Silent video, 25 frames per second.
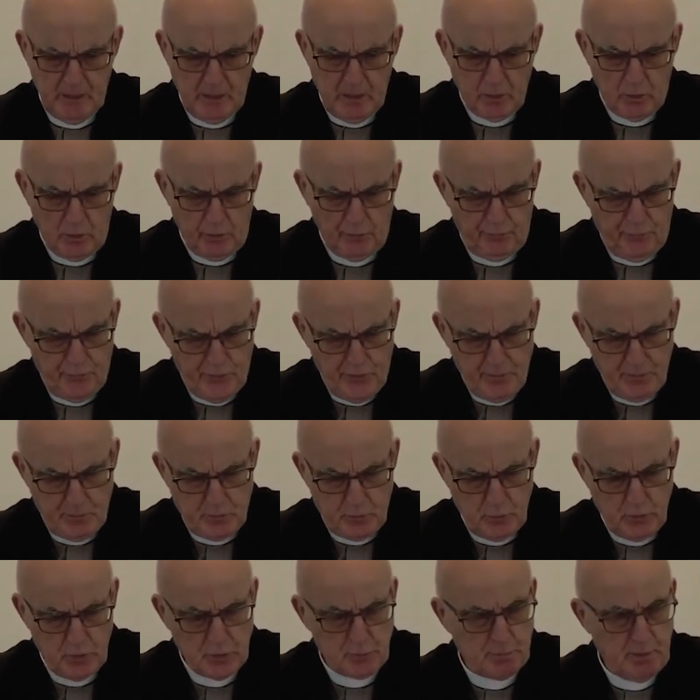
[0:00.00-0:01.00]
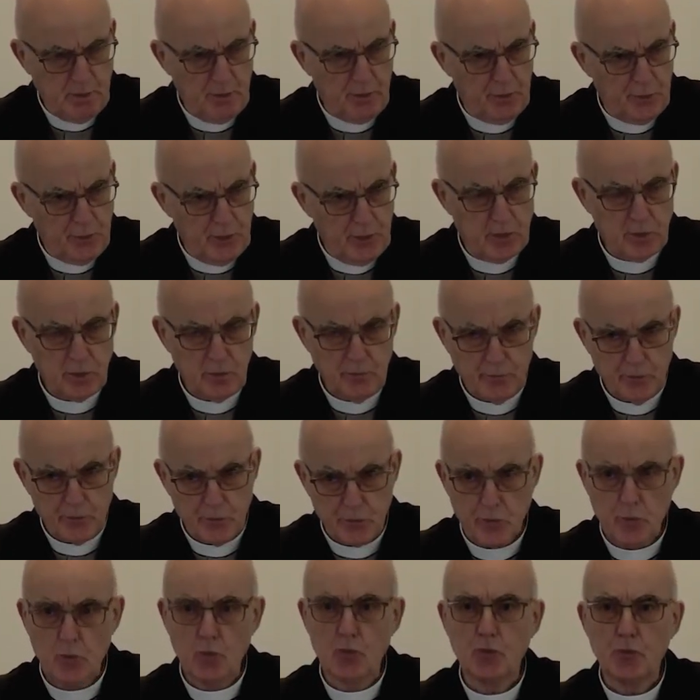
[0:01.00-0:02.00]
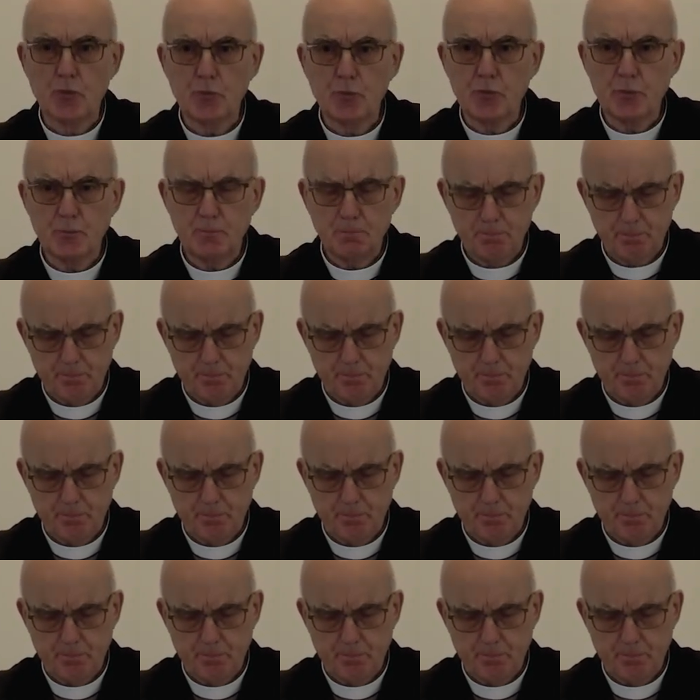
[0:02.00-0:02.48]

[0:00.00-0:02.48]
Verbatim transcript: confirmed to us by three different sources.